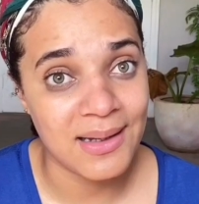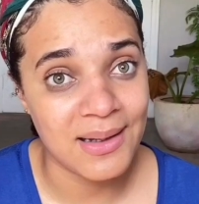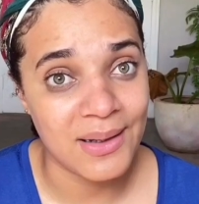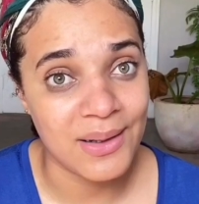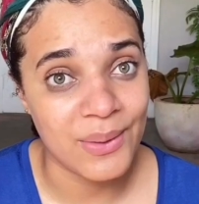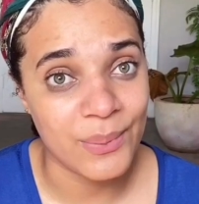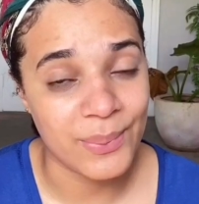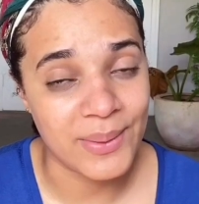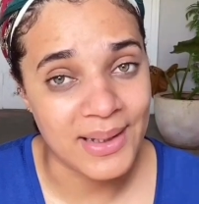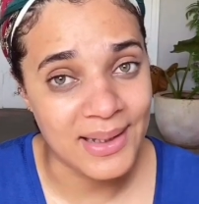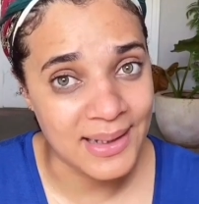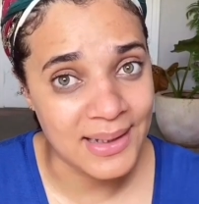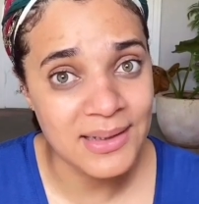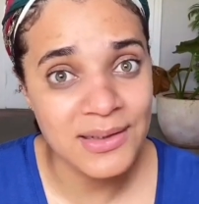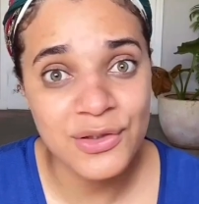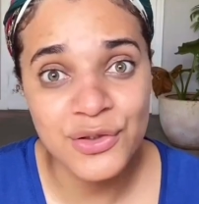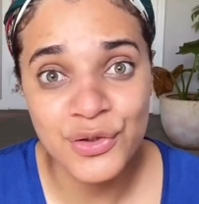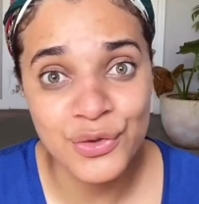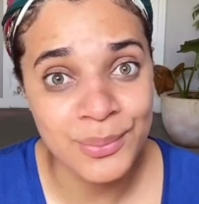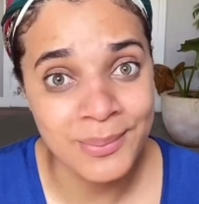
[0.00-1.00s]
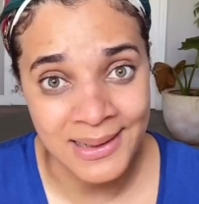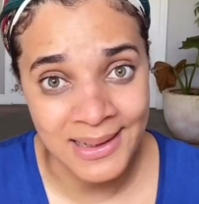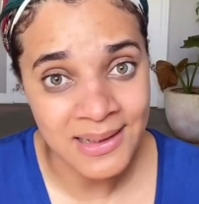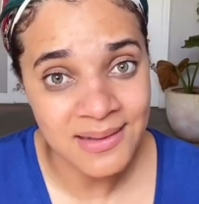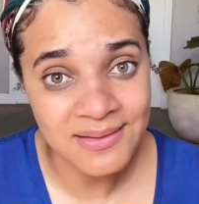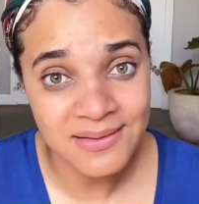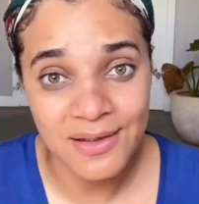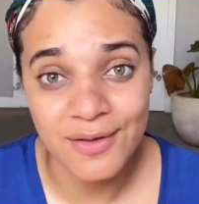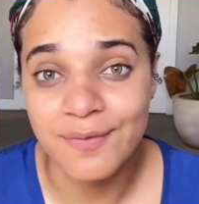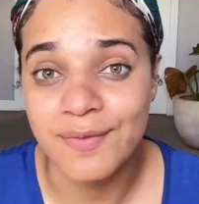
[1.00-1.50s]
within two
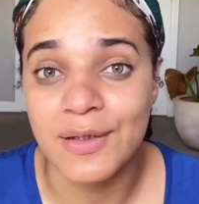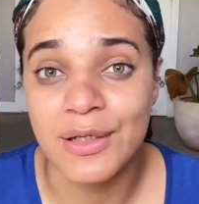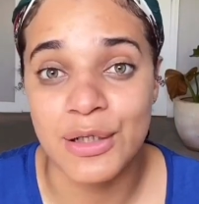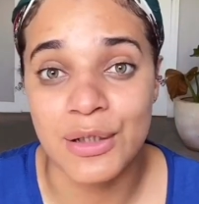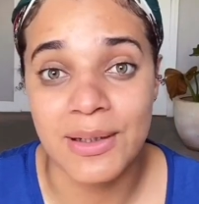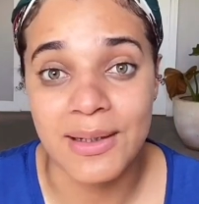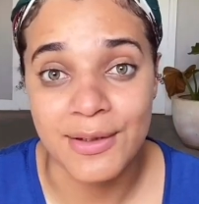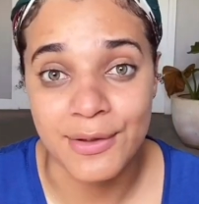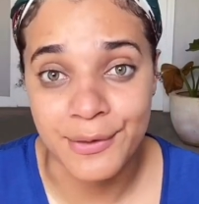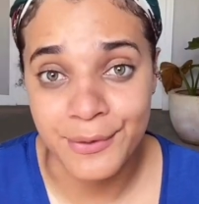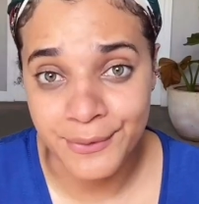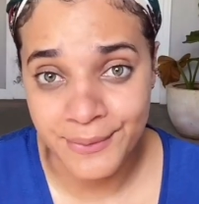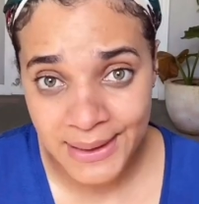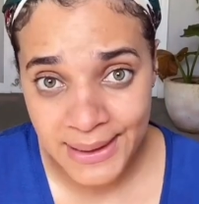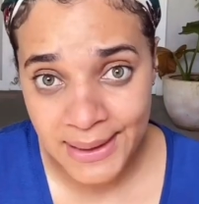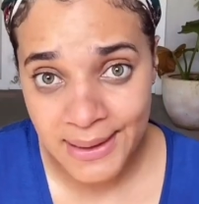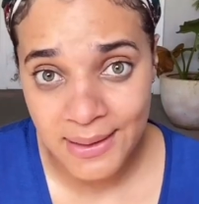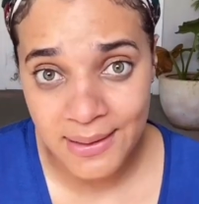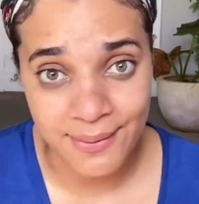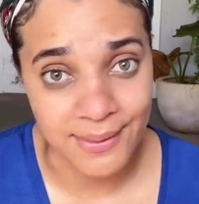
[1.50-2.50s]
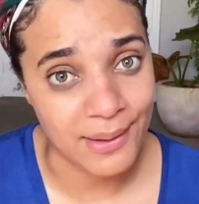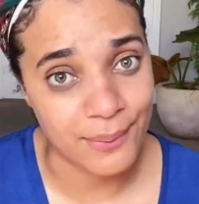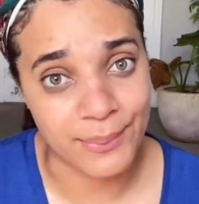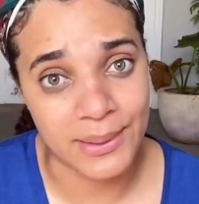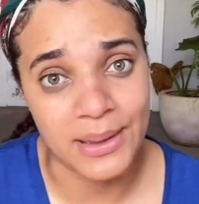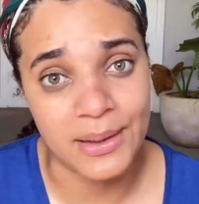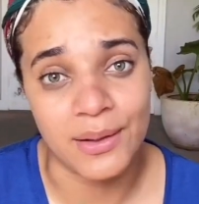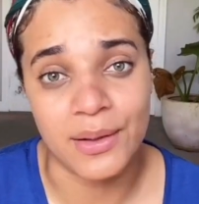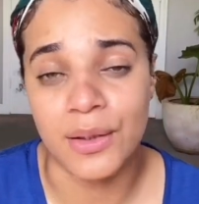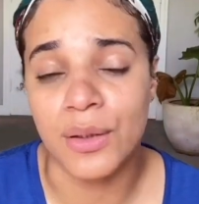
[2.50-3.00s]
minutes of her agreeing that
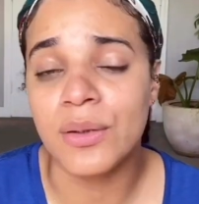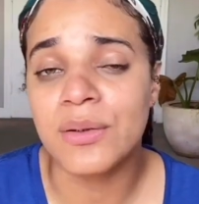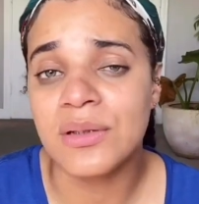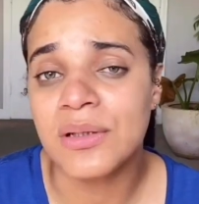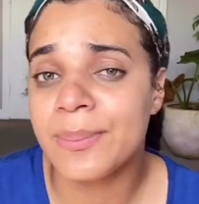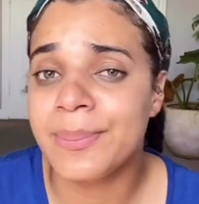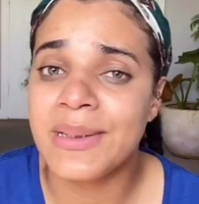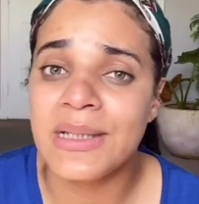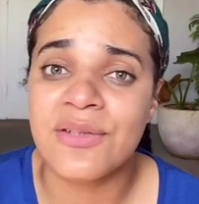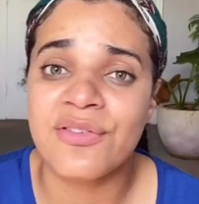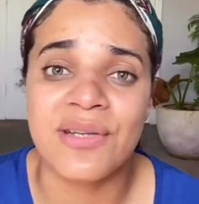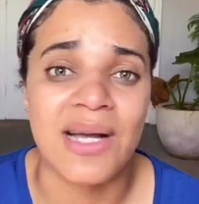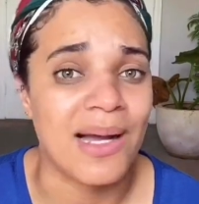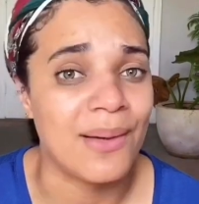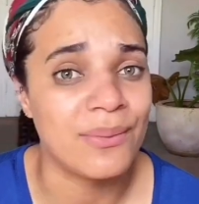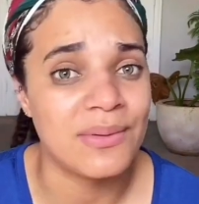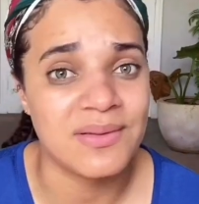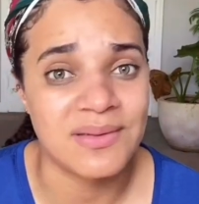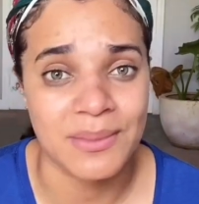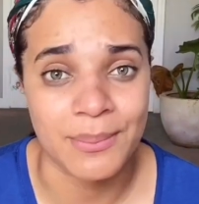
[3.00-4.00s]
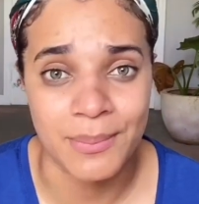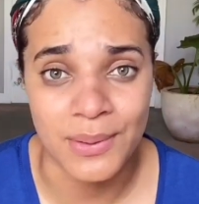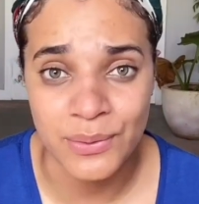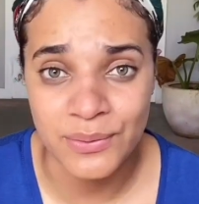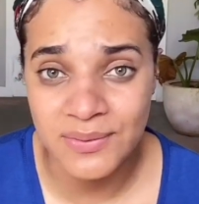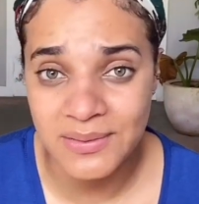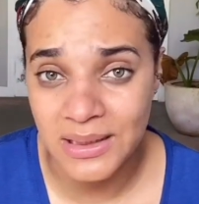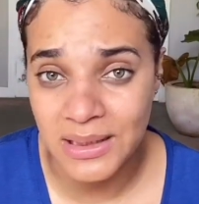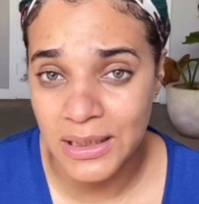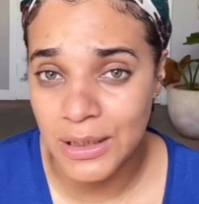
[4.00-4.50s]
we could go to the beach, I was the
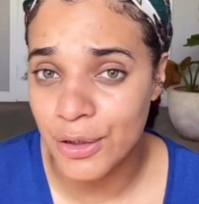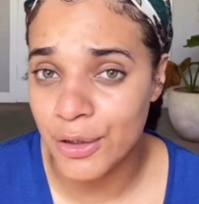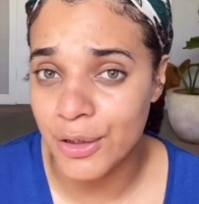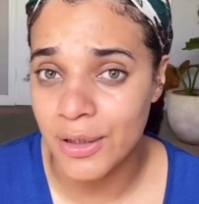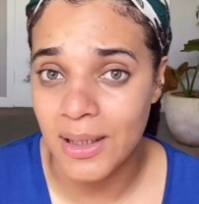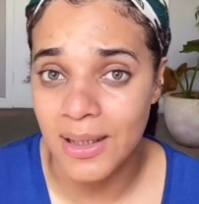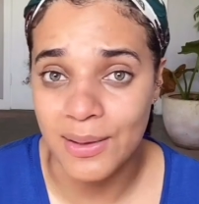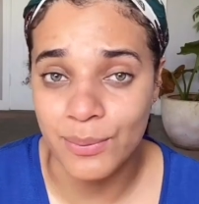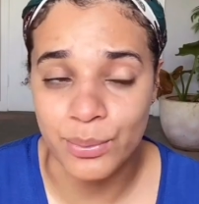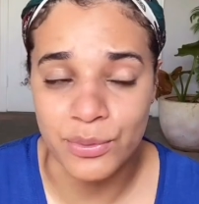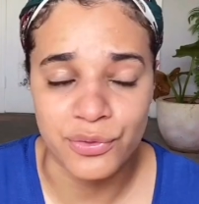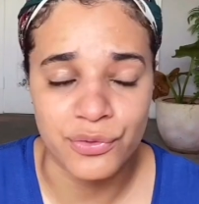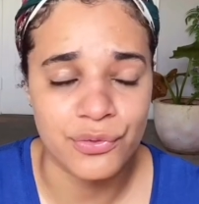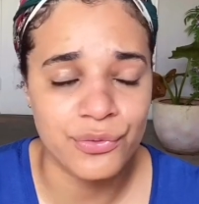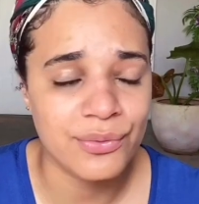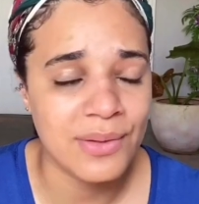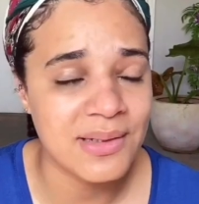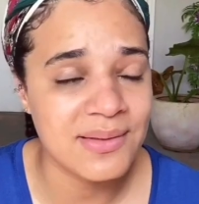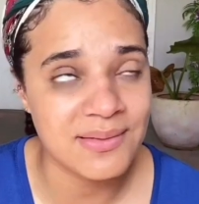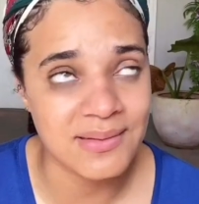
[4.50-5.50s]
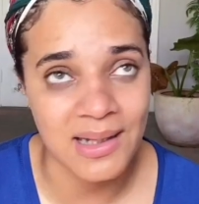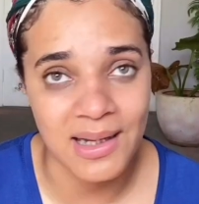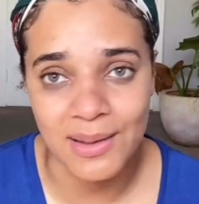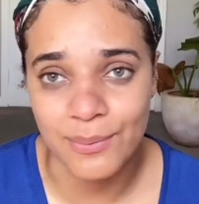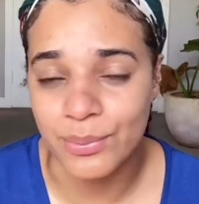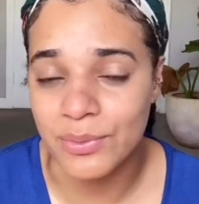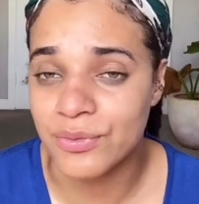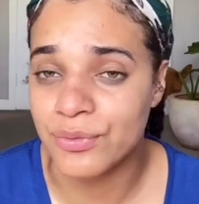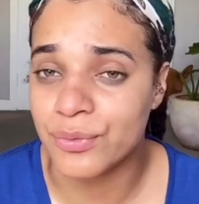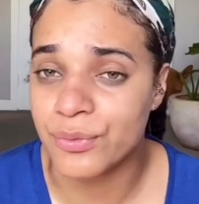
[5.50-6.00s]
most eager. I was dressed. I
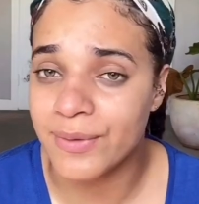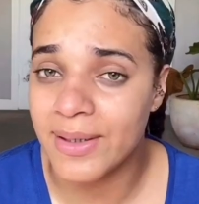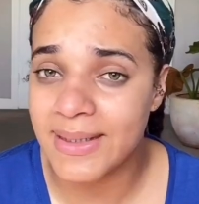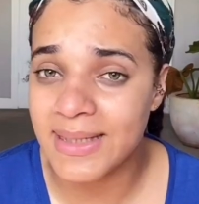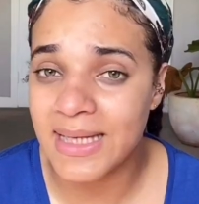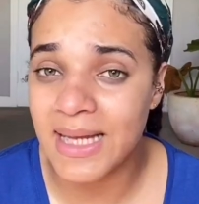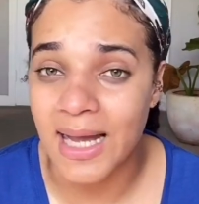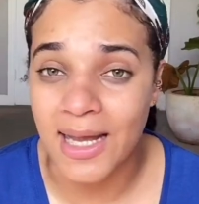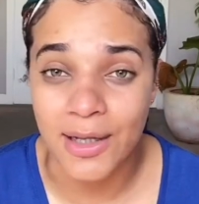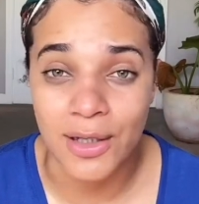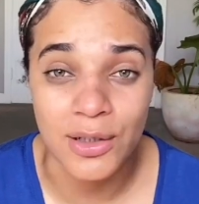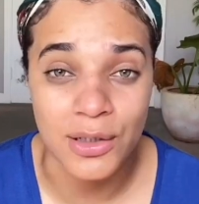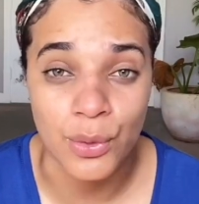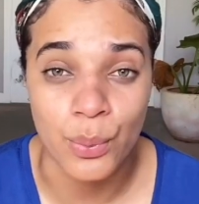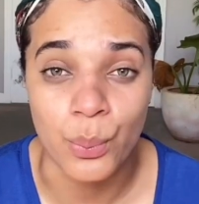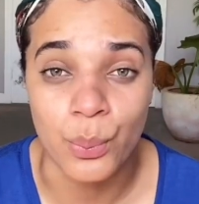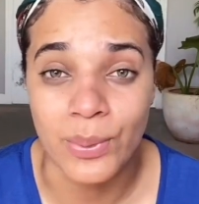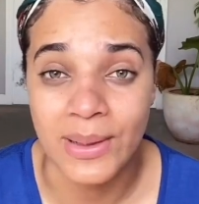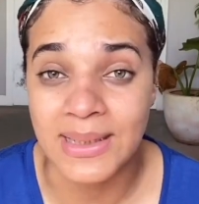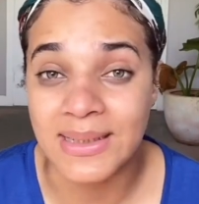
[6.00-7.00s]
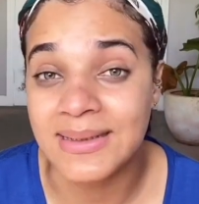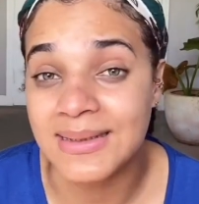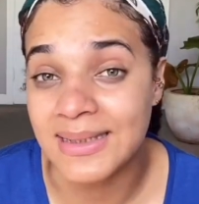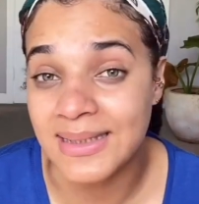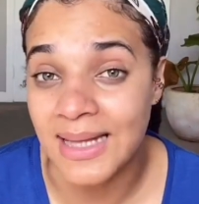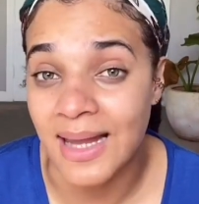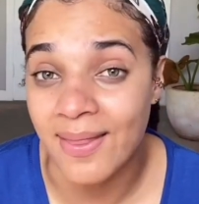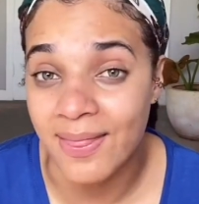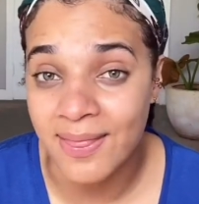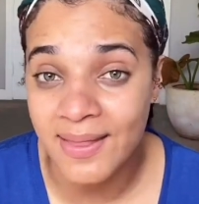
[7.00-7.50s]
was ready. I couldn't wait to
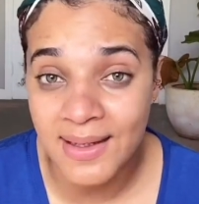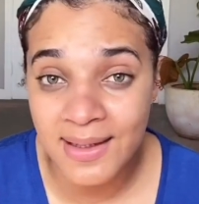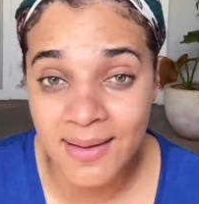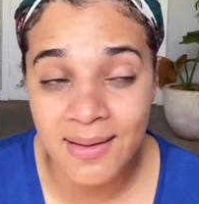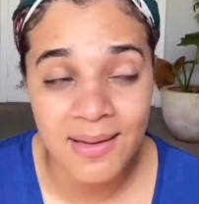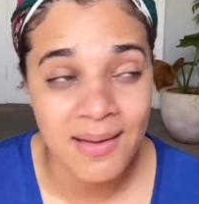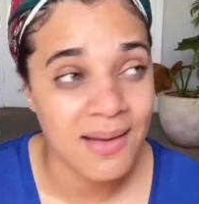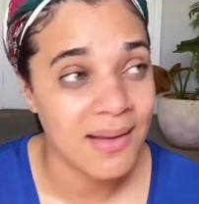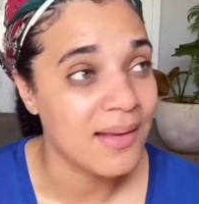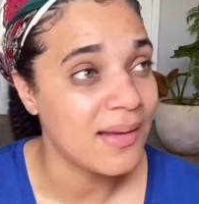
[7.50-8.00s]
get there.